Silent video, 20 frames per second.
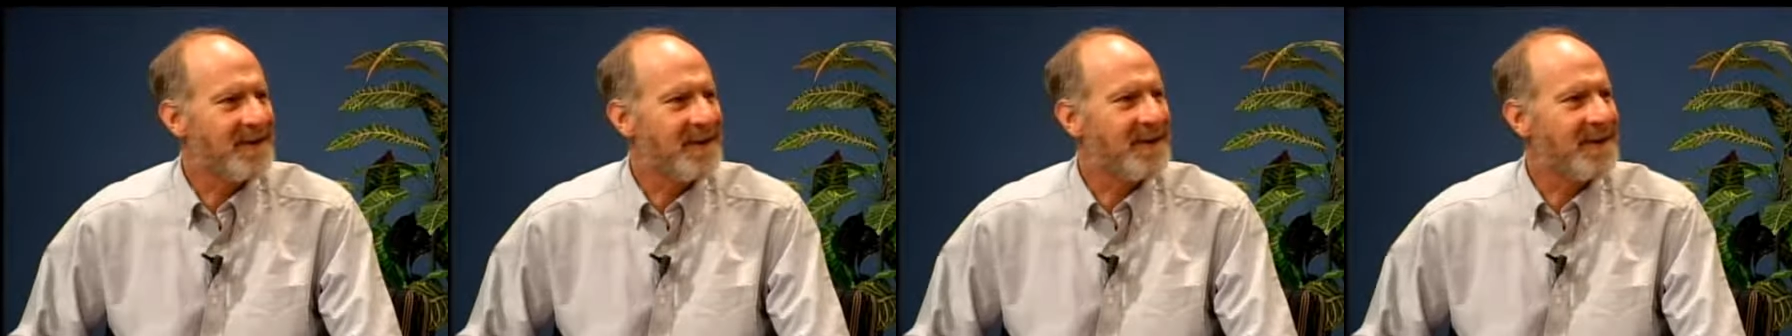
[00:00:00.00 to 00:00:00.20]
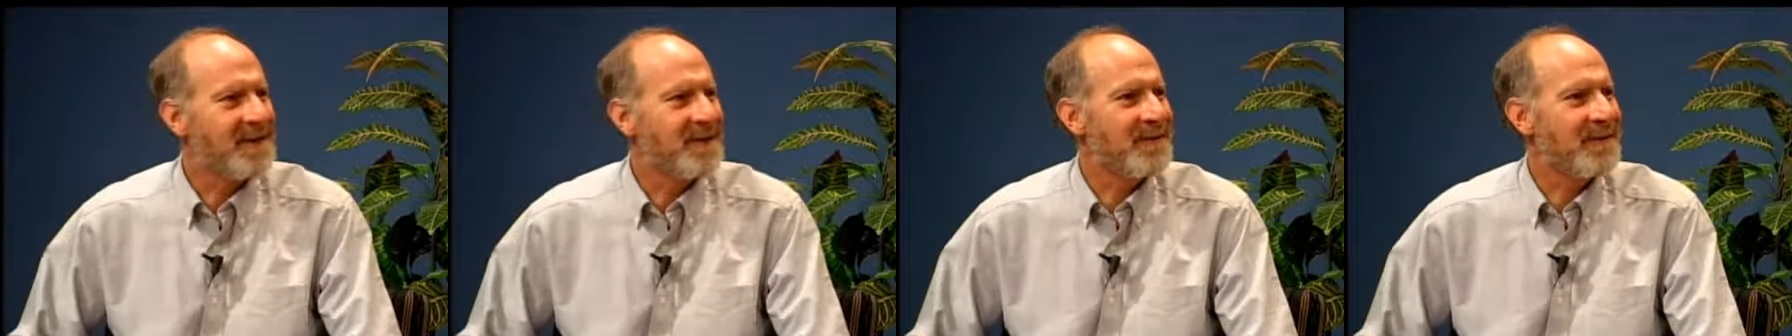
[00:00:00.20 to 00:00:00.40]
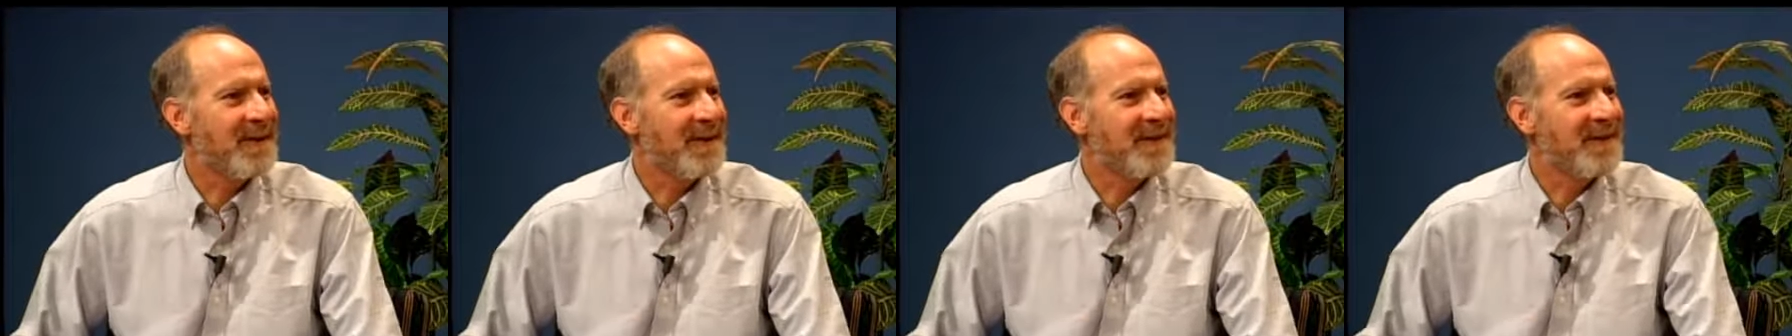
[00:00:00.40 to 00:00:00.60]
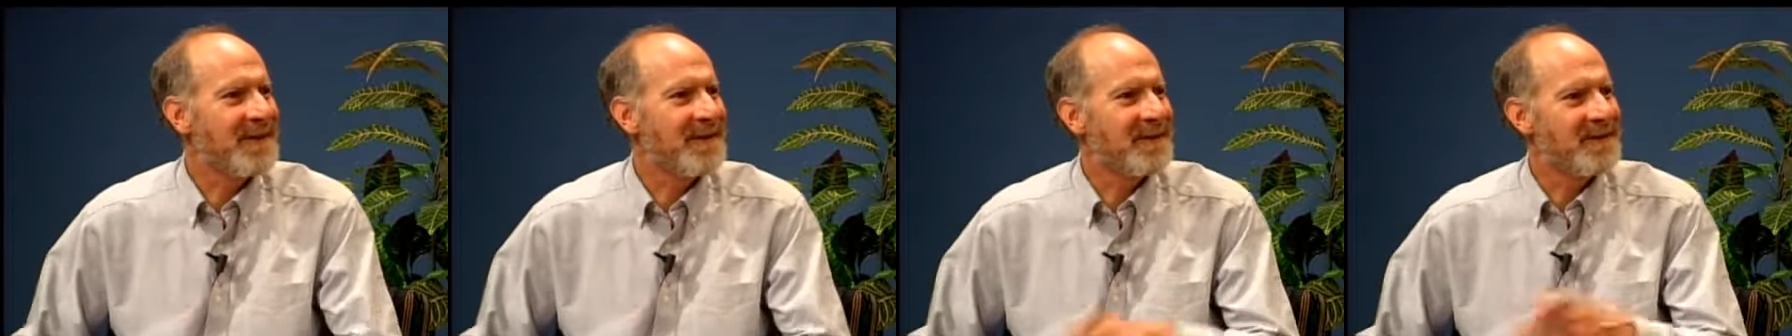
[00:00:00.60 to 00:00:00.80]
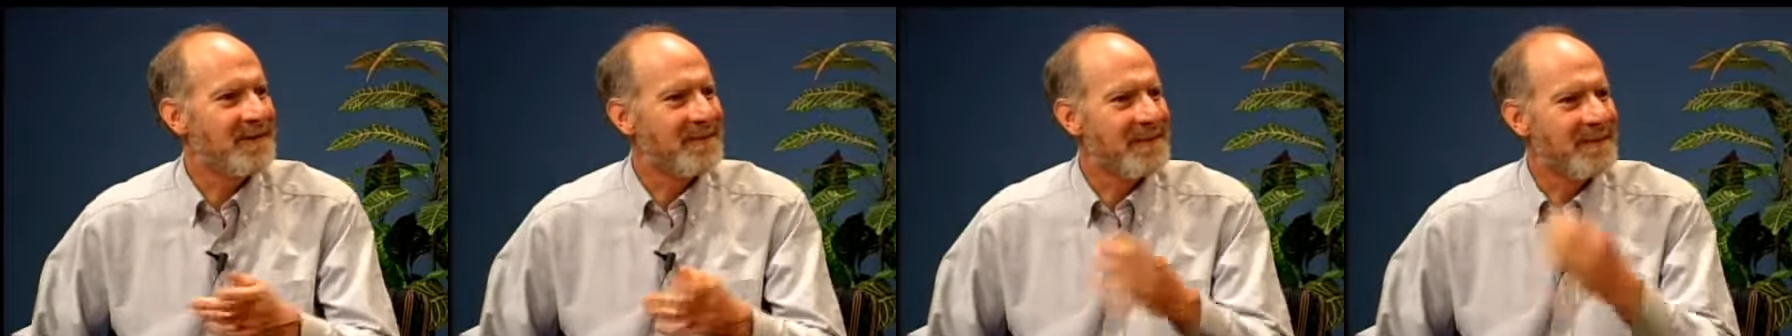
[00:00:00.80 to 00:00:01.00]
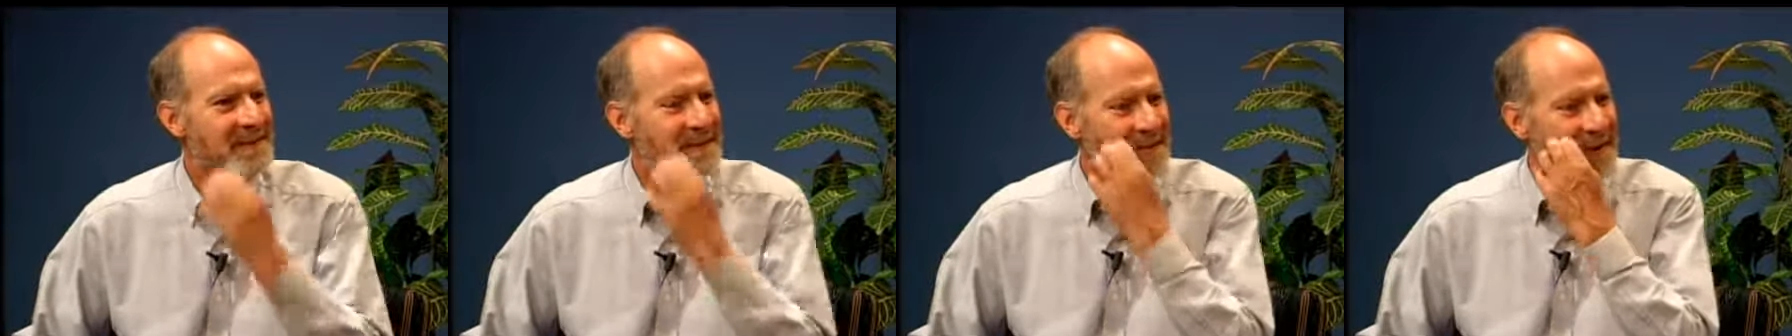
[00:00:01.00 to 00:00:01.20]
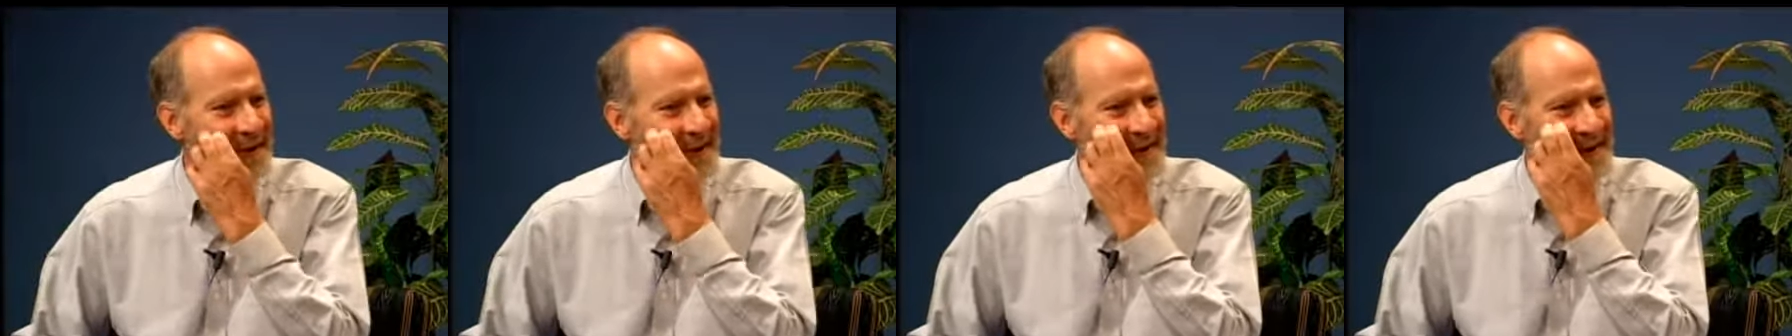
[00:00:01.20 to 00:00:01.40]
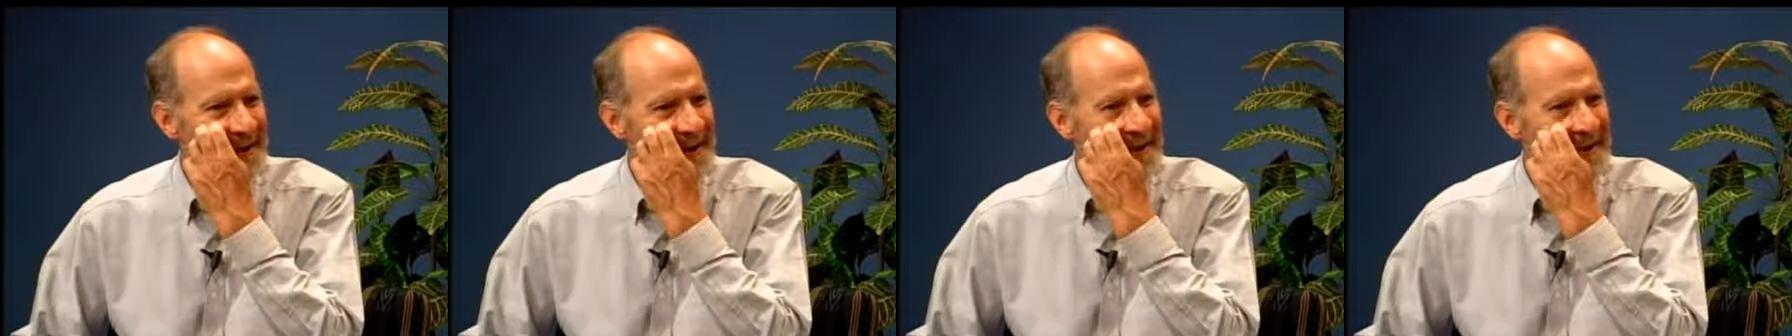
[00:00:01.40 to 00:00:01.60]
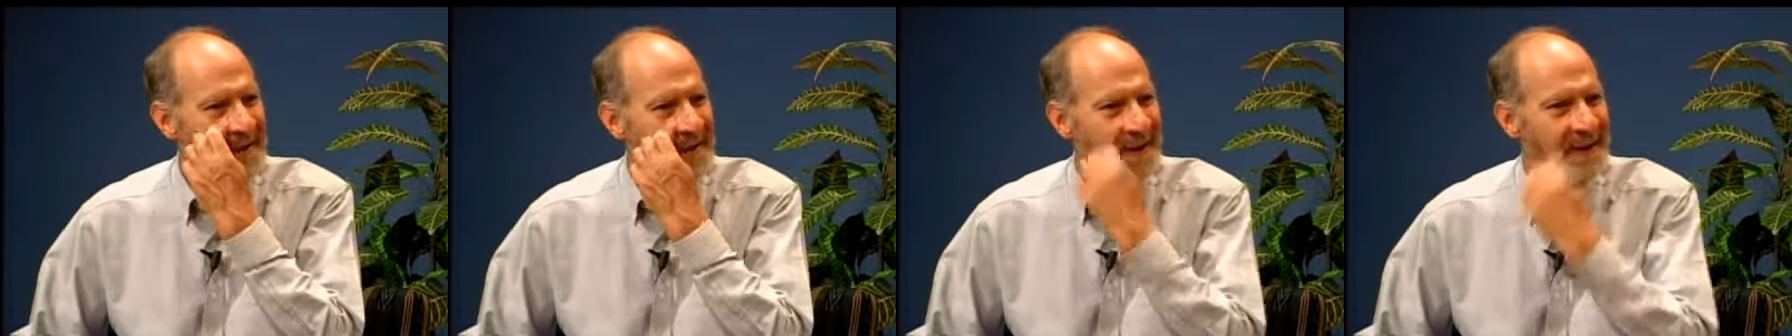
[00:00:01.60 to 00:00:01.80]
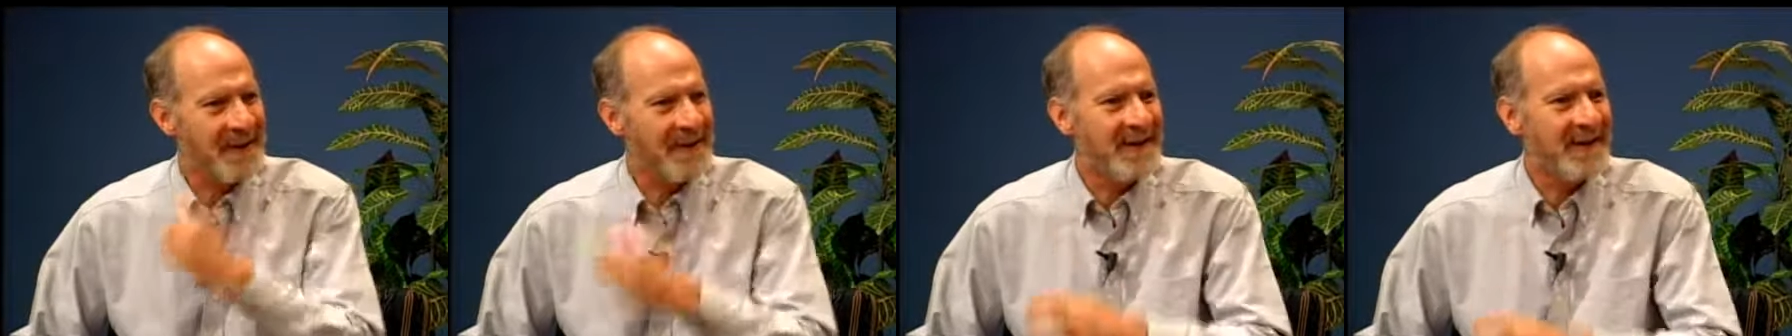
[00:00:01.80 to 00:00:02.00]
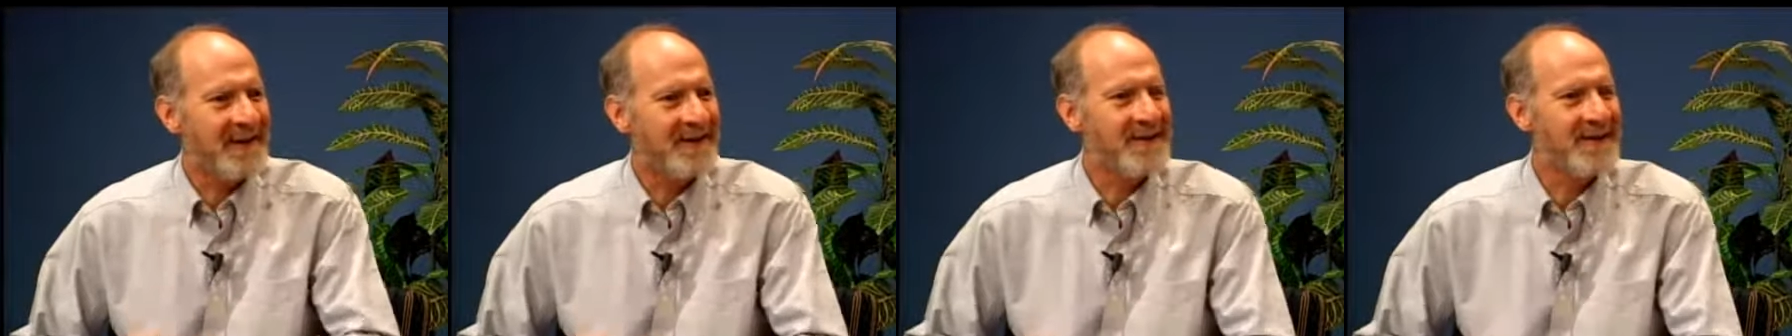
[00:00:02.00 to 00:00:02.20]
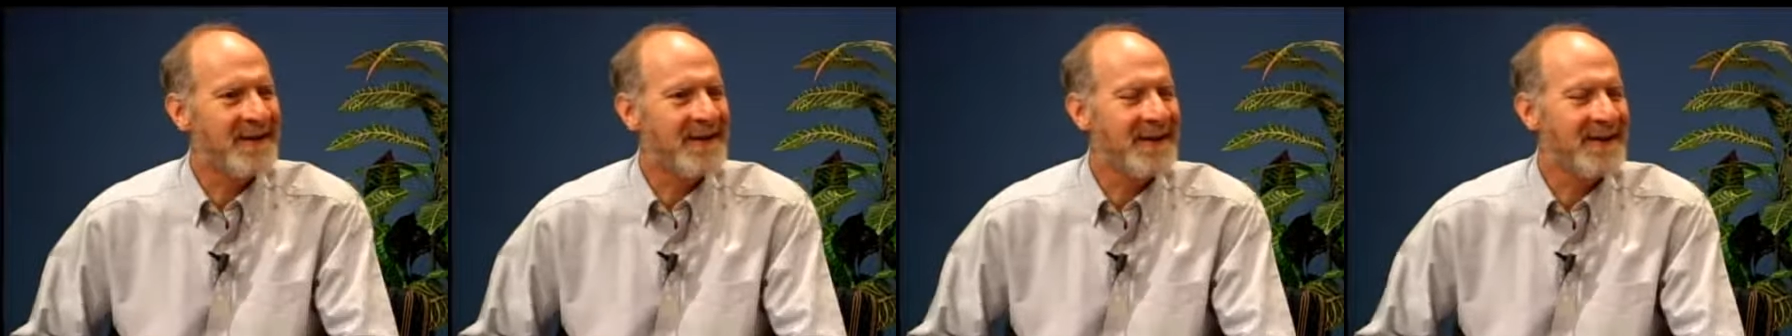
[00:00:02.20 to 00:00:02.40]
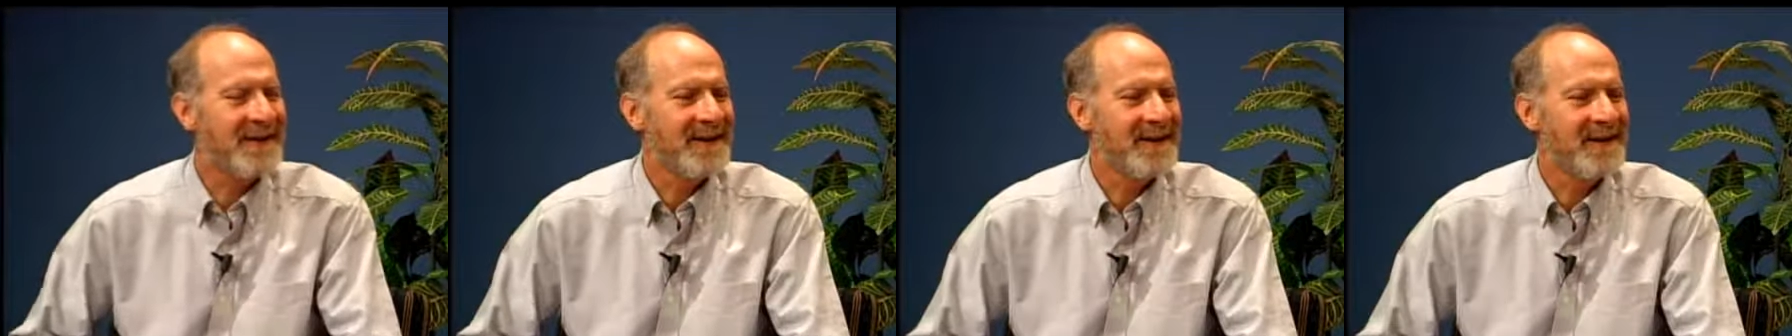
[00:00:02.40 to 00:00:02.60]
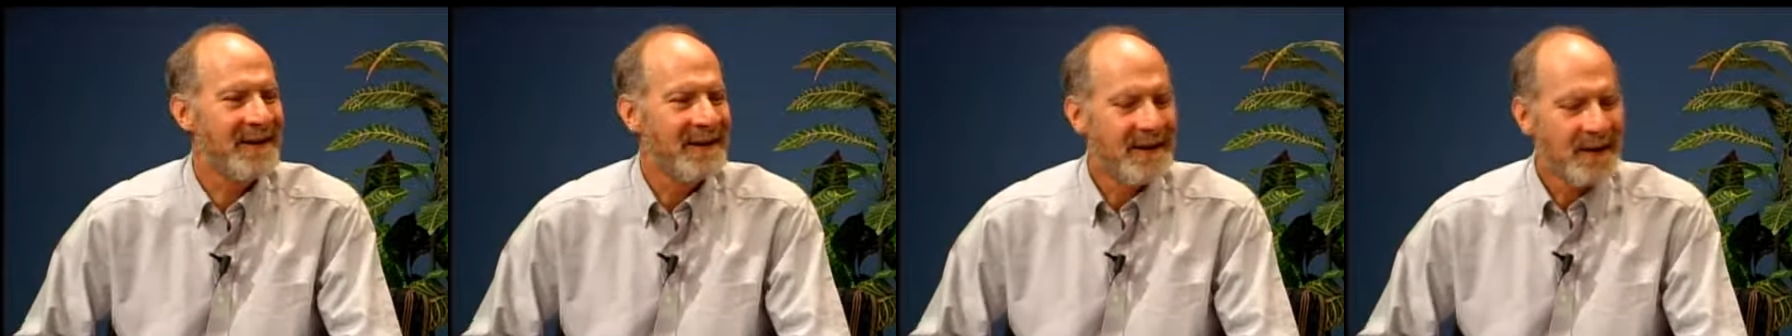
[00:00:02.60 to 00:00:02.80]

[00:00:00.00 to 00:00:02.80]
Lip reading: which is why this book is a really interesting